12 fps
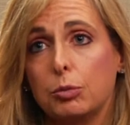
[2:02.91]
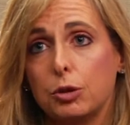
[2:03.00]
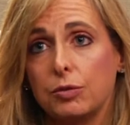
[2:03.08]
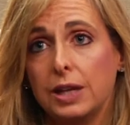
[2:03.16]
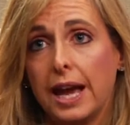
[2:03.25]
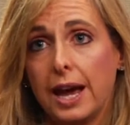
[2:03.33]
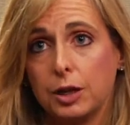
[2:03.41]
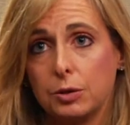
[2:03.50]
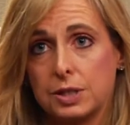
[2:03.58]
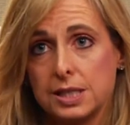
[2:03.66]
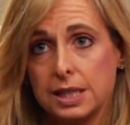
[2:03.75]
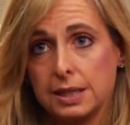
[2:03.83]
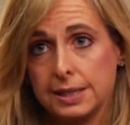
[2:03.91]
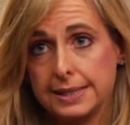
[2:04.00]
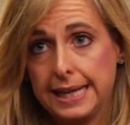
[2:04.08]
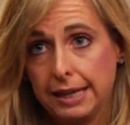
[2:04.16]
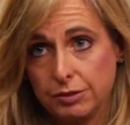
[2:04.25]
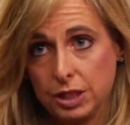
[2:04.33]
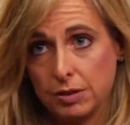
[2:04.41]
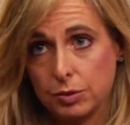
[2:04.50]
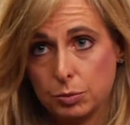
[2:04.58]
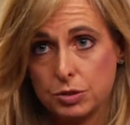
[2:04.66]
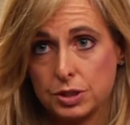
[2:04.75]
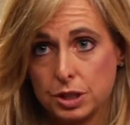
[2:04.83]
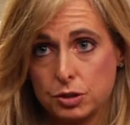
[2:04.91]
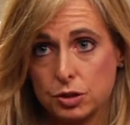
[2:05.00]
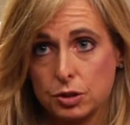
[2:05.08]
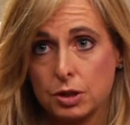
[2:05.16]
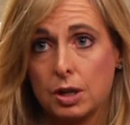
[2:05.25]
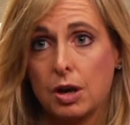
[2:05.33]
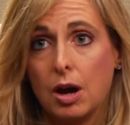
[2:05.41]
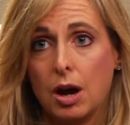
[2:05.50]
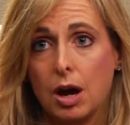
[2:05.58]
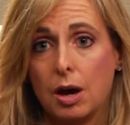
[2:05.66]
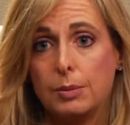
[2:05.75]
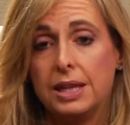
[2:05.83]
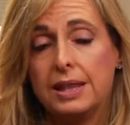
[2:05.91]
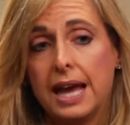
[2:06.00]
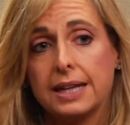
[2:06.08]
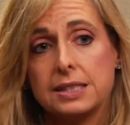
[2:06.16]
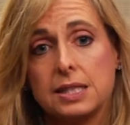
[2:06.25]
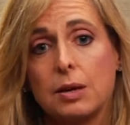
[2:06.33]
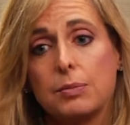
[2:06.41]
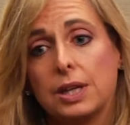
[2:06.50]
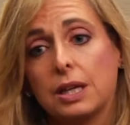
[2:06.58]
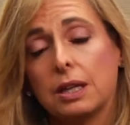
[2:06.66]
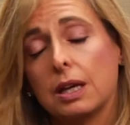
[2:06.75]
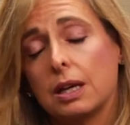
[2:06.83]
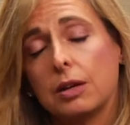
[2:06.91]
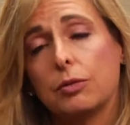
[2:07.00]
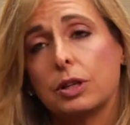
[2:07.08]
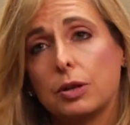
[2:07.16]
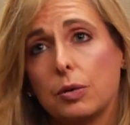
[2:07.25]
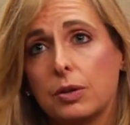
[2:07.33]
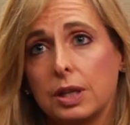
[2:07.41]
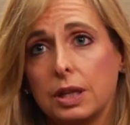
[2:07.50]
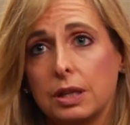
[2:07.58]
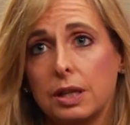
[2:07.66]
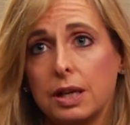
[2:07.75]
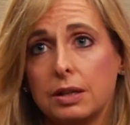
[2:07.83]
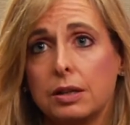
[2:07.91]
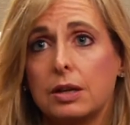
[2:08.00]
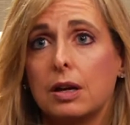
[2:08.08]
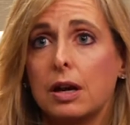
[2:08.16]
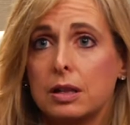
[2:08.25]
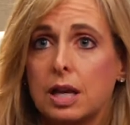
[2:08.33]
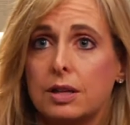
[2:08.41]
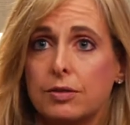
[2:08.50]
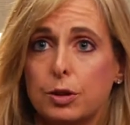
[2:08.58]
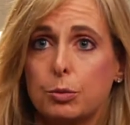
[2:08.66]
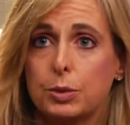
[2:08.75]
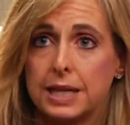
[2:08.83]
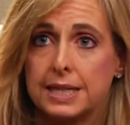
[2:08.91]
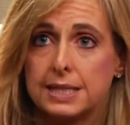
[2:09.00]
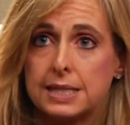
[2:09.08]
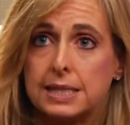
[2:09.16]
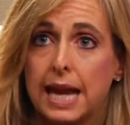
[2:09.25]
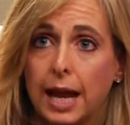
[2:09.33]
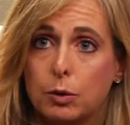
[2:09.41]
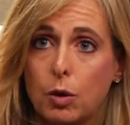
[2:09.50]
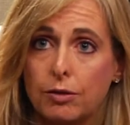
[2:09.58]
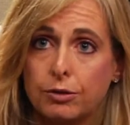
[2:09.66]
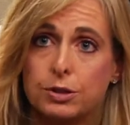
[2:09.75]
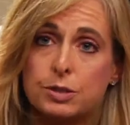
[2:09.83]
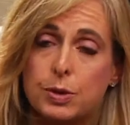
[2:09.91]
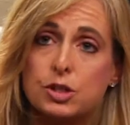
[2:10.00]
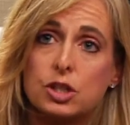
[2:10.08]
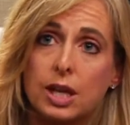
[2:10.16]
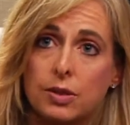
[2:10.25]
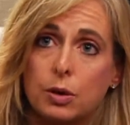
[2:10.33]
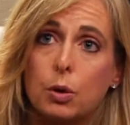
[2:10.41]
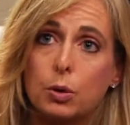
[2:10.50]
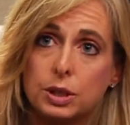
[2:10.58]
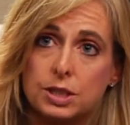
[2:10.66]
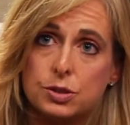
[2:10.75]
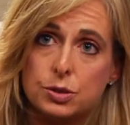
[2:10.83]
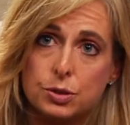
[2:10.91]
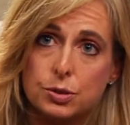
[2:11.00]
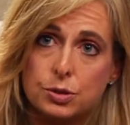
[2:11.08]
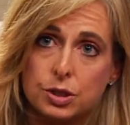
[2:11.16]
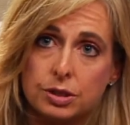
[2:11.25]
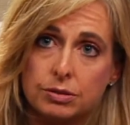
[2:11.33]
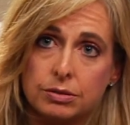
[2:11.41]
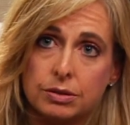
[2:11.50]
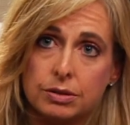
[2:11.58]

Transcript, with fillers: improved the accuracy and the safety of the procedure. Um, and that's something that I really don't think that a lot of other places can offer, especially at their own institution.